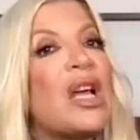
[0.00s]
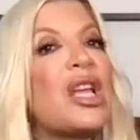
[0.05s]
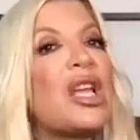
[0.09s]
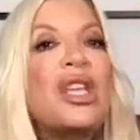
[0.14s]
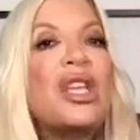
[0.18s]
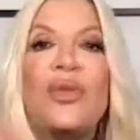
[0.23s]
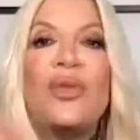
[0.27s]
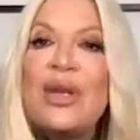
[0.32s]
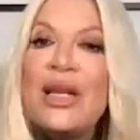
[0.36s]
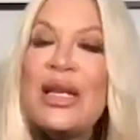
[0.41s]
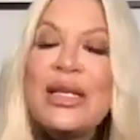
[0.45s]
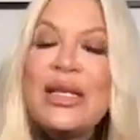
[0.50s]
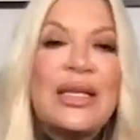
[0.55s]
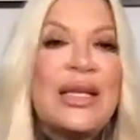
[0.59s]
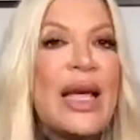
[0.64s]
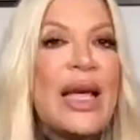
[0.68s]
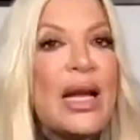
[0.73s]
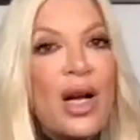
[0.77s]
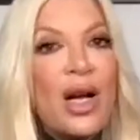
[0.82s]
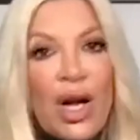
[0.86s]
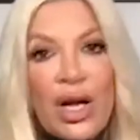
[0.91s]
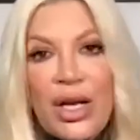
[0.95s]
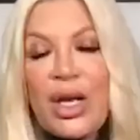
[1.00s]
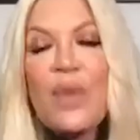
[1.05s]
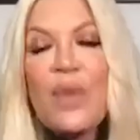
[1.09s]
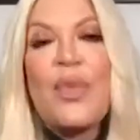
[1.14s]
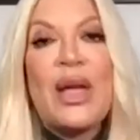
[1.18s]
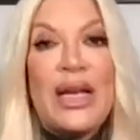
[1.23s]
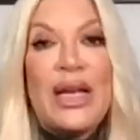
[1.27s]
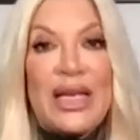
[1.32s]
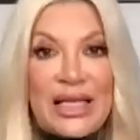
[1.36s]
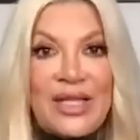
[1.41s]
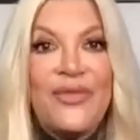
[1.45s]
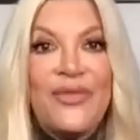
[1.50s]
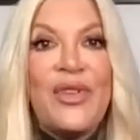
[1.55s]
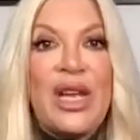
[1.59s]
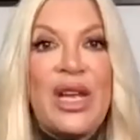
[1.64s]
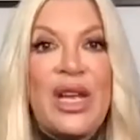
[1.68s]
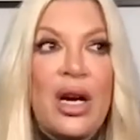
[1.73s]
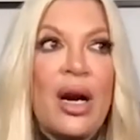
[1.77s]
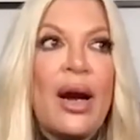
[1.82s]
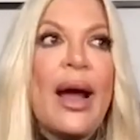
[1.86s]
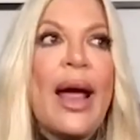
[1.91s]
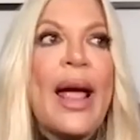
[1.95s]
You need to take on your biggest
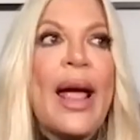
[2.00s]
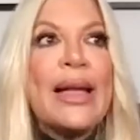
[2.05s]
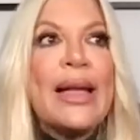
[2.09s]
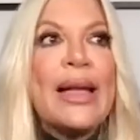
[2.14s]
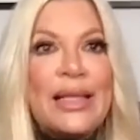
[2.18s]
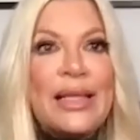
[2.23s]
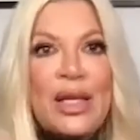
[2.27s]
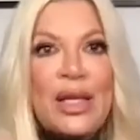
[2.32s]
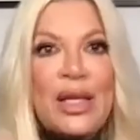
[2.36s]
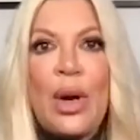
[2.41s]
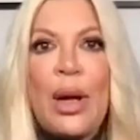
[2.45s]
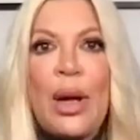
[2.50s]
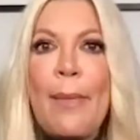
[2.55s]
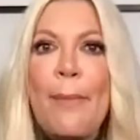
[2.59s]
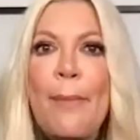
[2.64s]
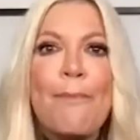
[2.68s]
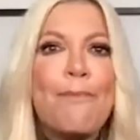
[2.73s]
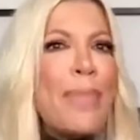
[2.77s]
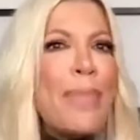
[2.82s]
fear and do it.